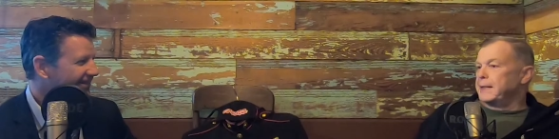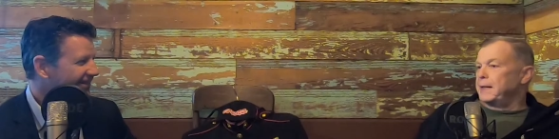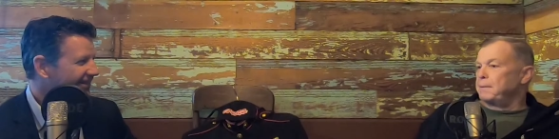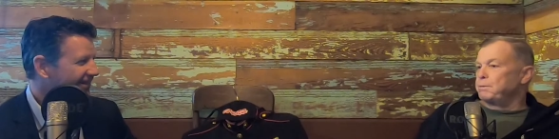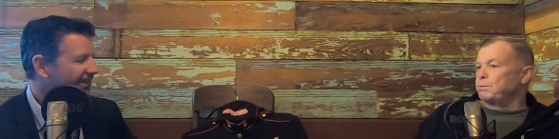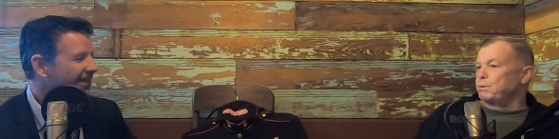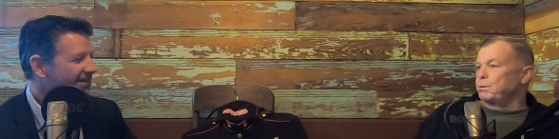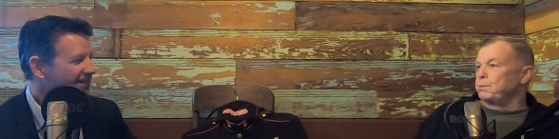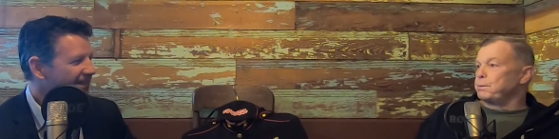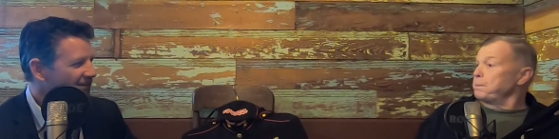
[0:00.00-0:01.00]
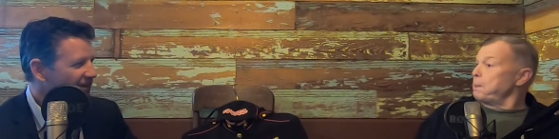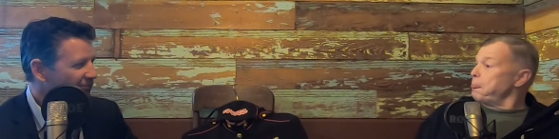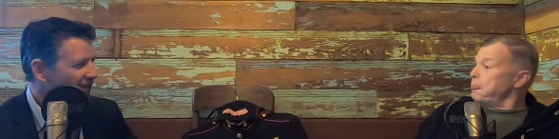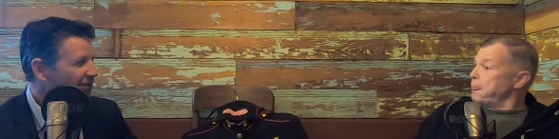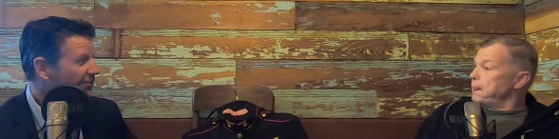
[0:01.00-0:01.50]
Speaker 1: I did get
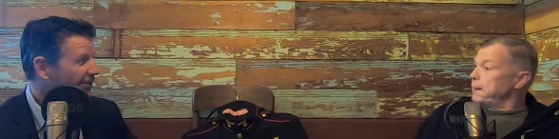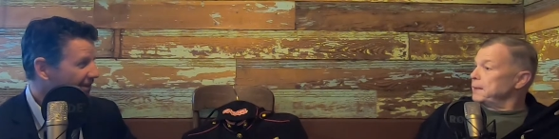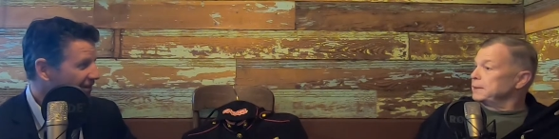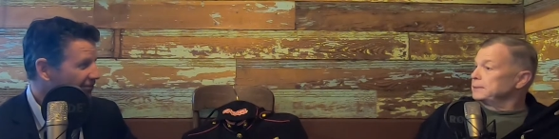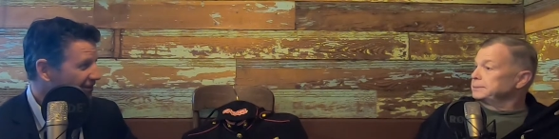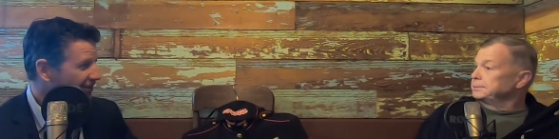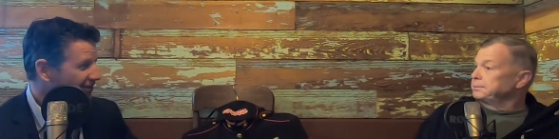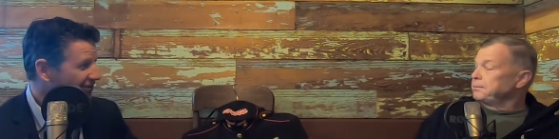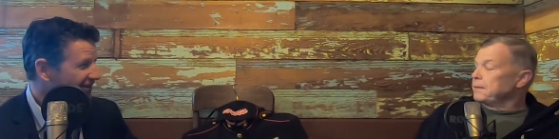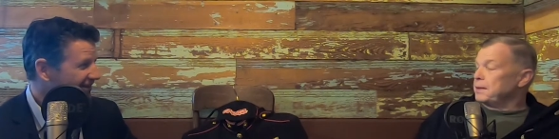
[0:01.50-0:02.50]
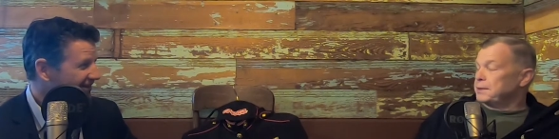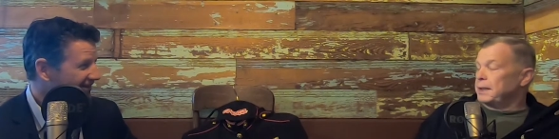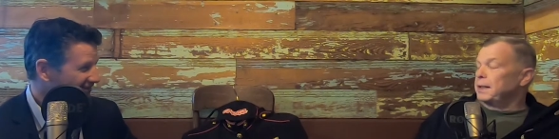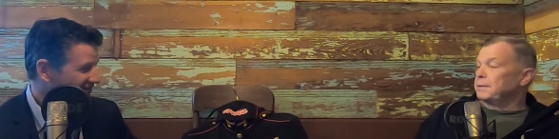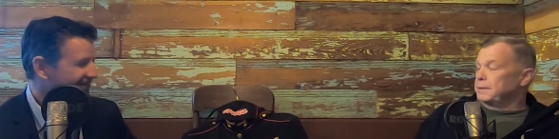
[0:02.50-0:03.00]
that right. You were a gunnery sergeant?
Speaker 2: I was a
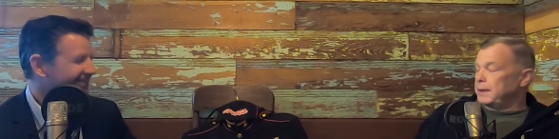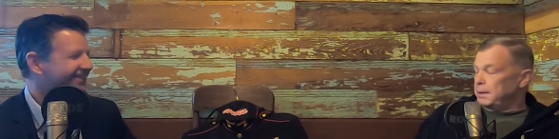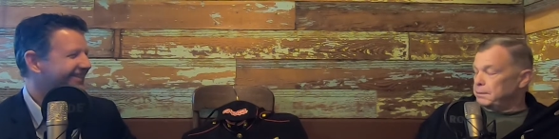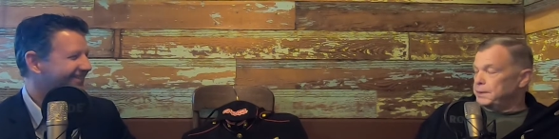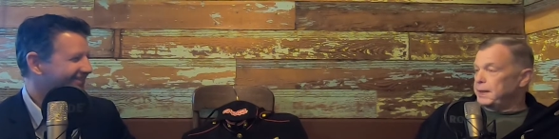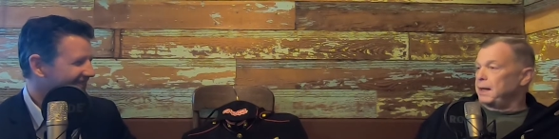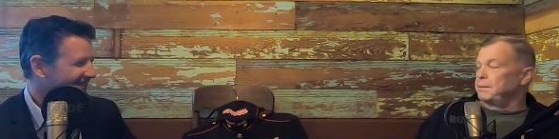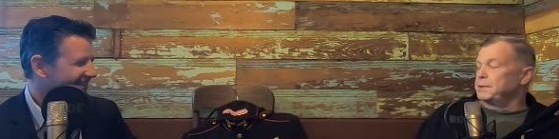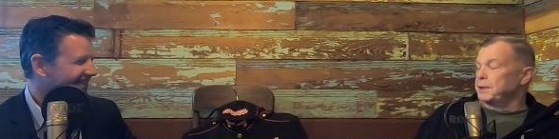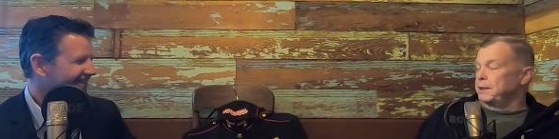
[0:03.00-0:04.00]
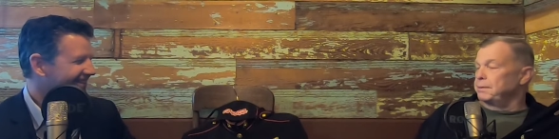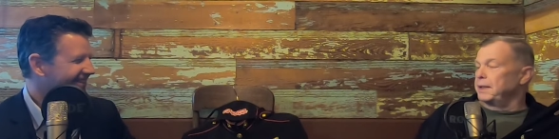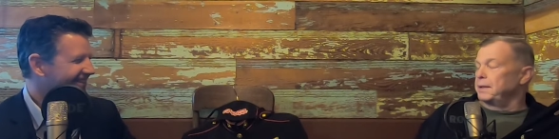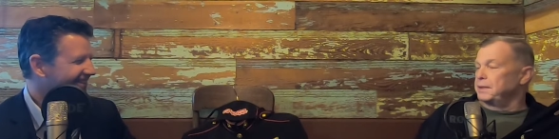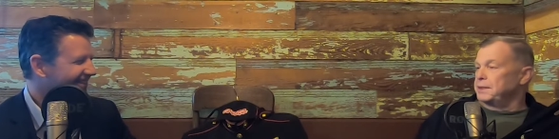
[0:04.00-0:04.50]
gunnery, yeah, retired reserve
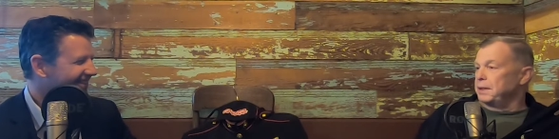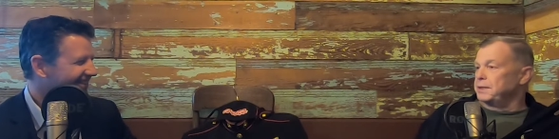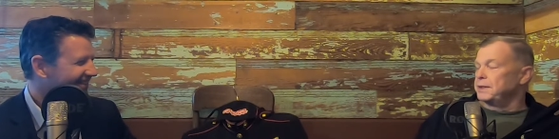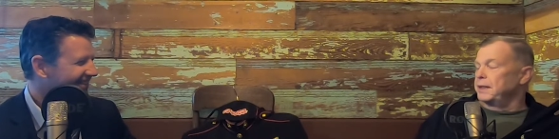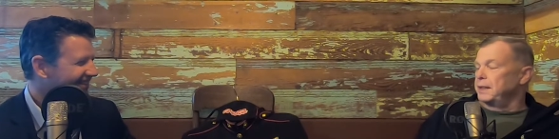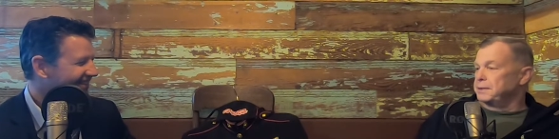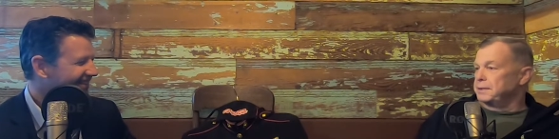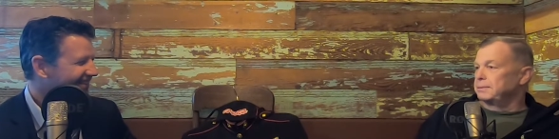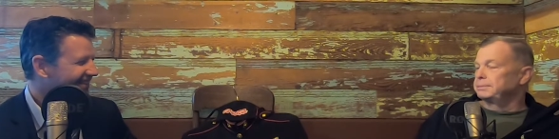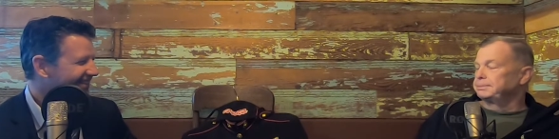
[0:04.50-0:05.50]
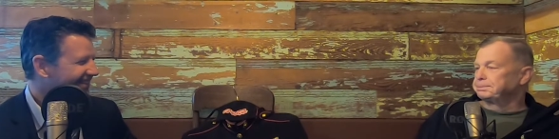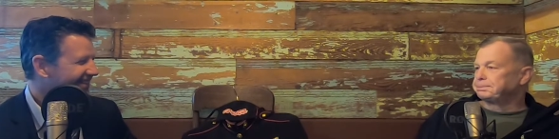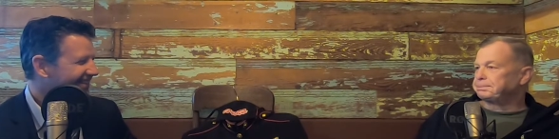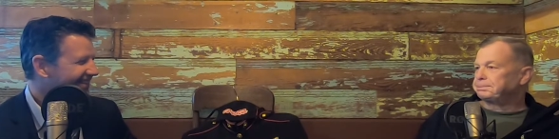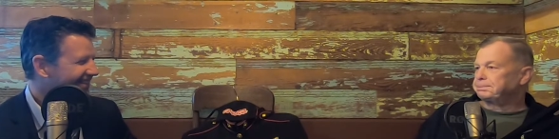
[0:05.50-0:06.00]
gunnery sergeant, yes.
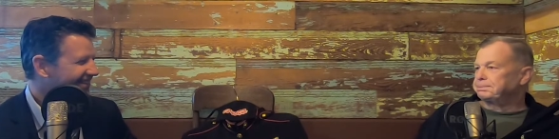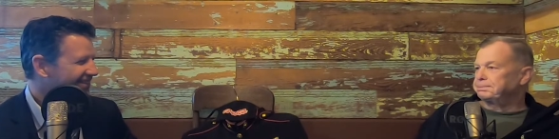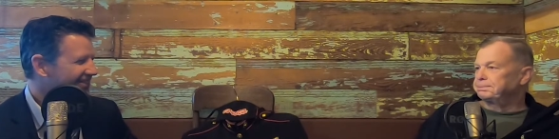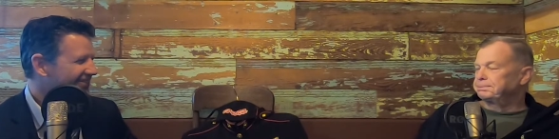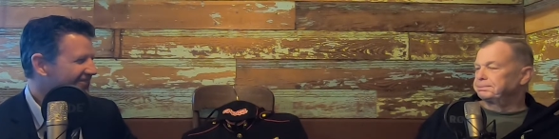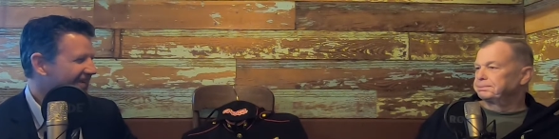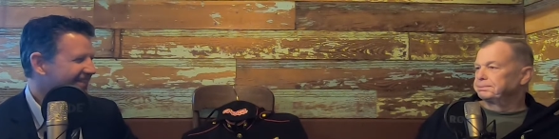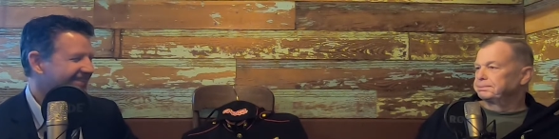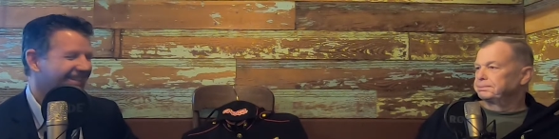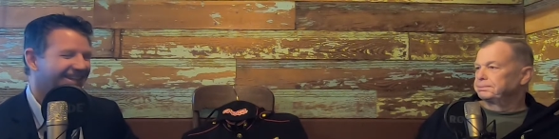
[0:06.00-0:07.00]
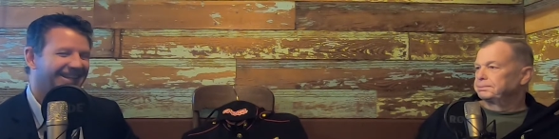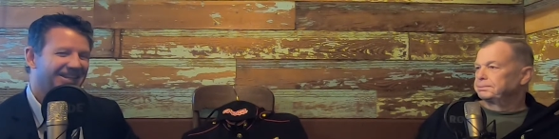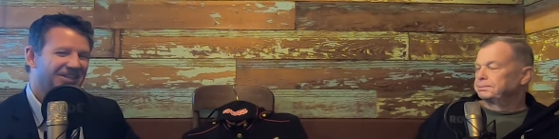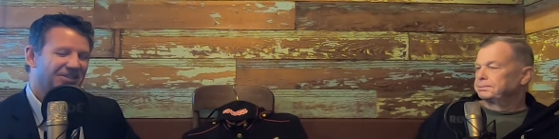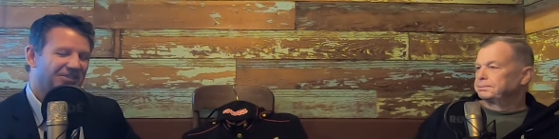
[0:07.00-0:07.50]
Speaker 1: Yeah, fascinating.
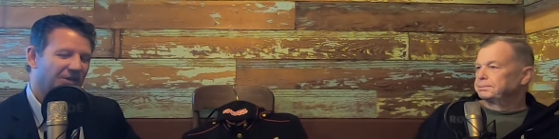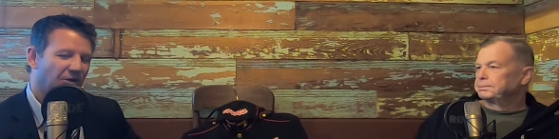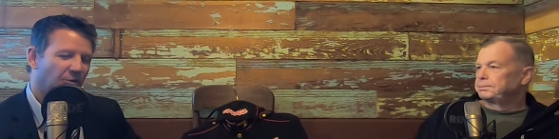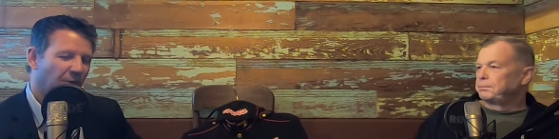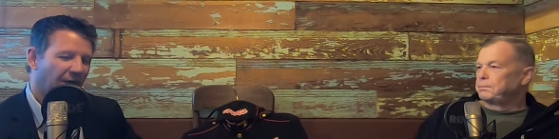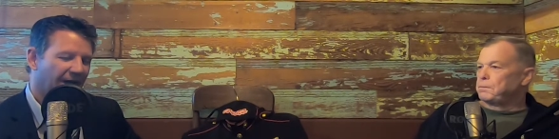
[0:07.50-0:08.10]
So